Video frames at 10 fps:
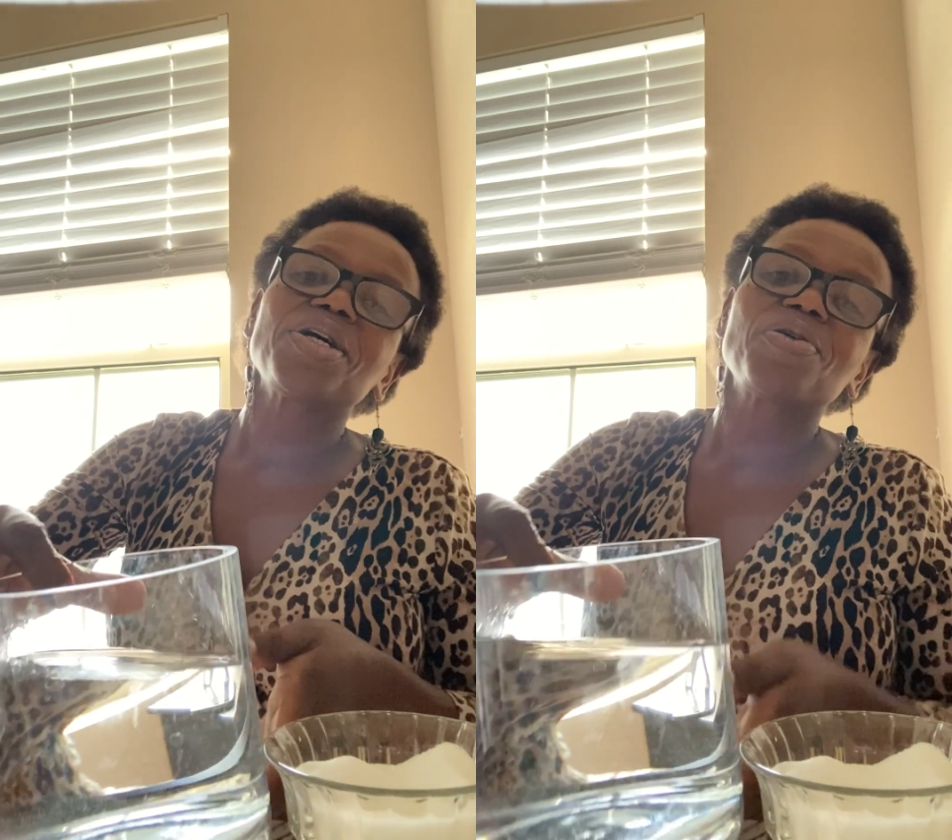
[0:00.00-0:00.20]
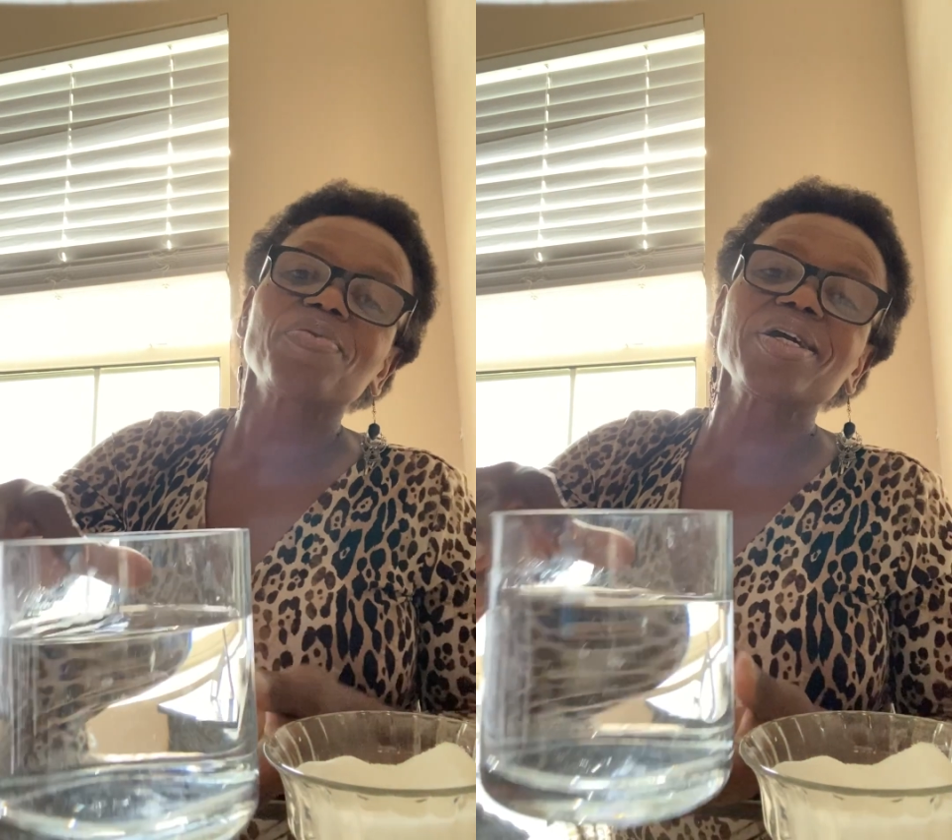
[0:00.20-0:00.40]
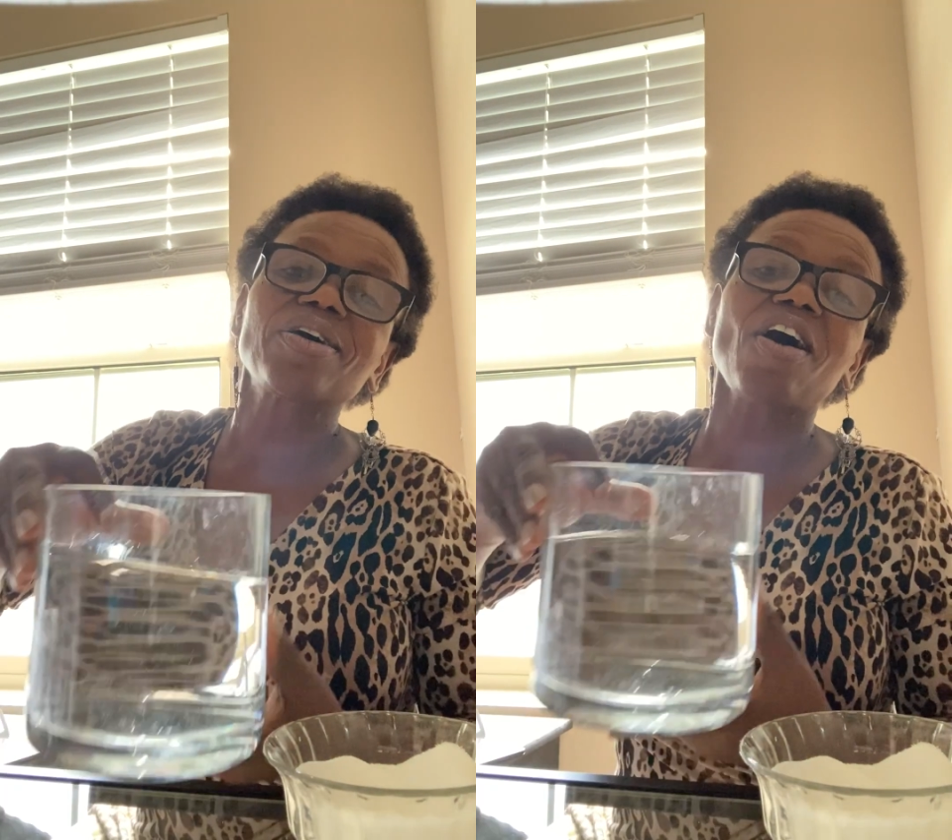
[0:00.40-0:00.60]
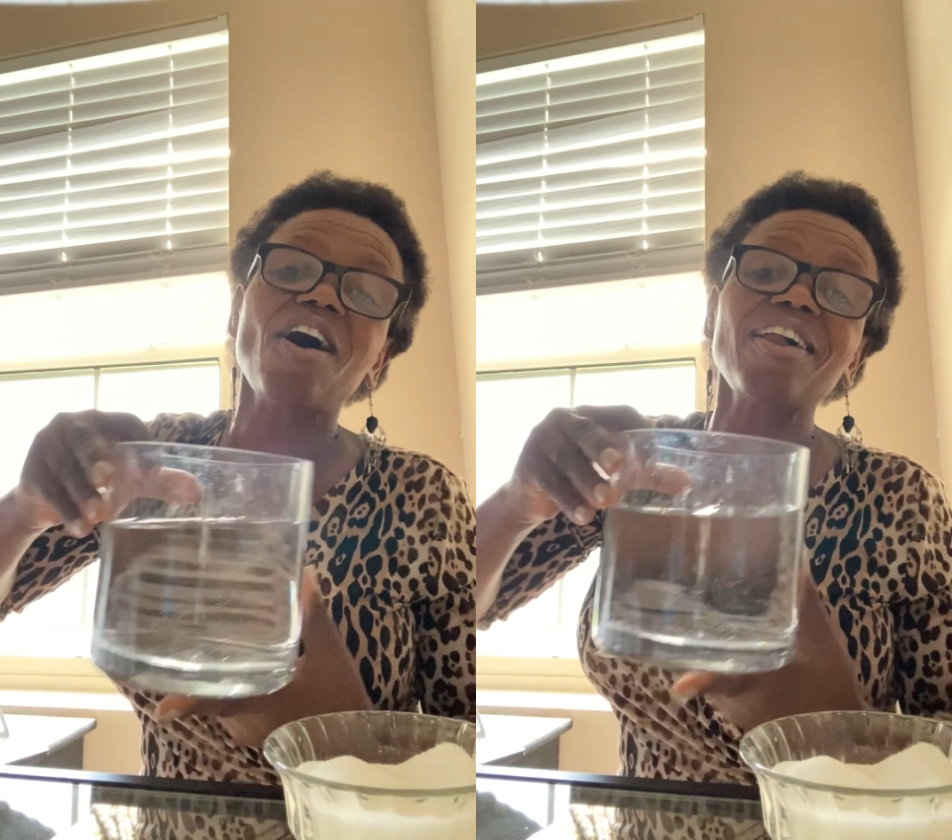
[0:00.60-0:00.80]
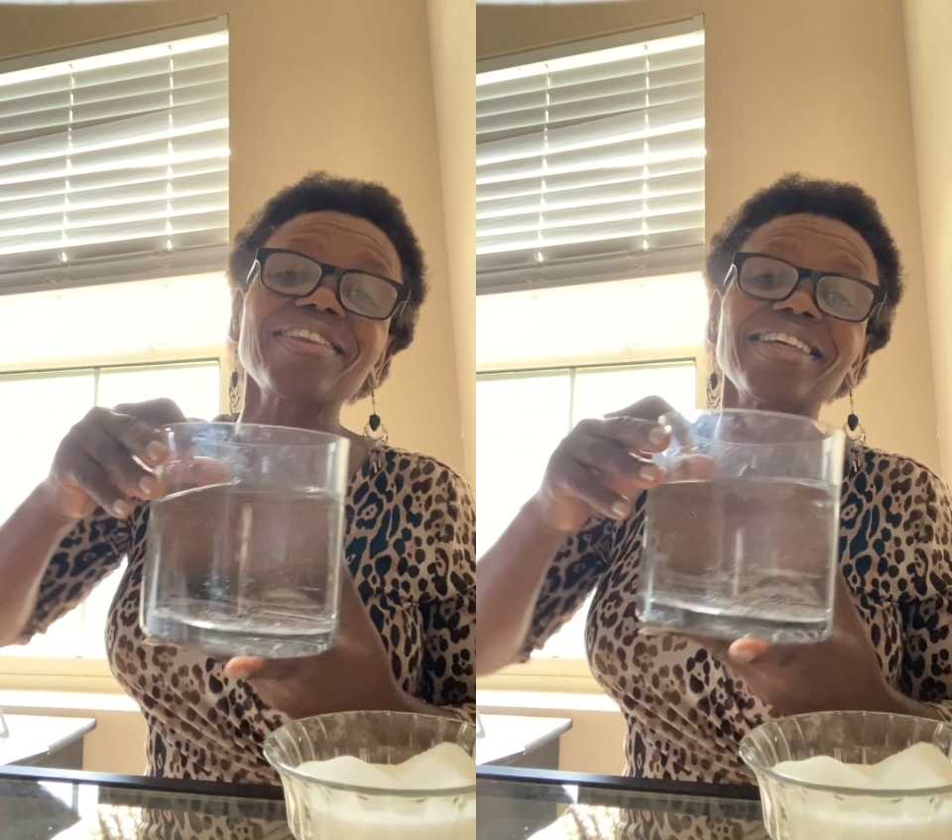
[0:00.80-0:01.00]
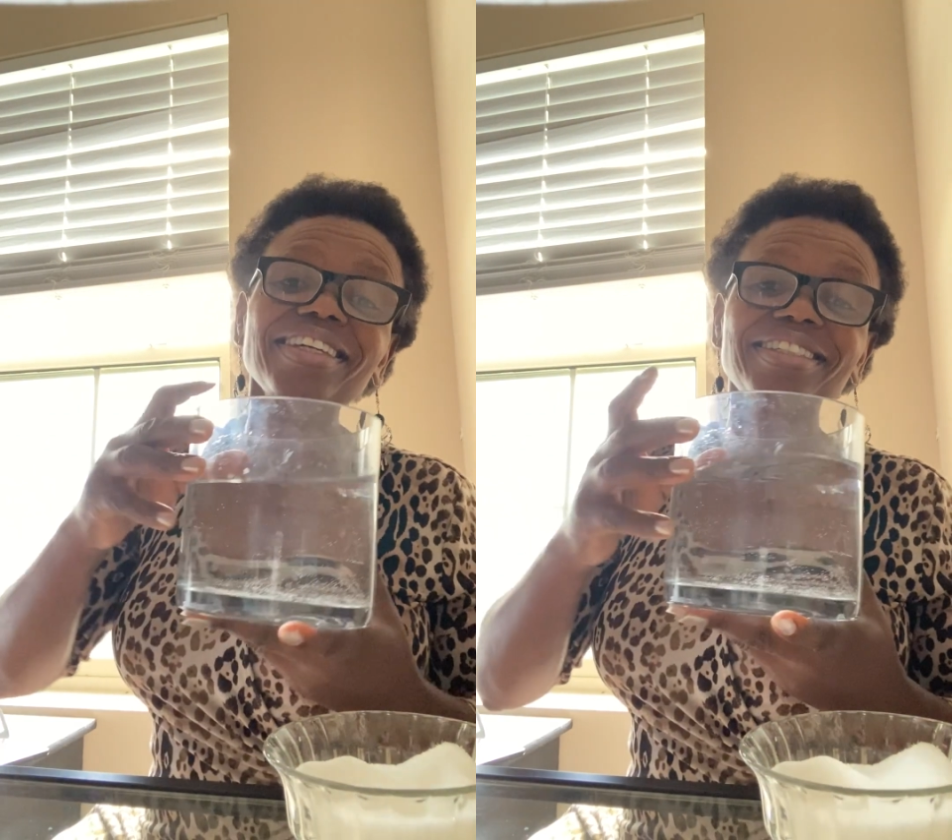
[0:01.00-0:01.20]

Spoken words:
We call this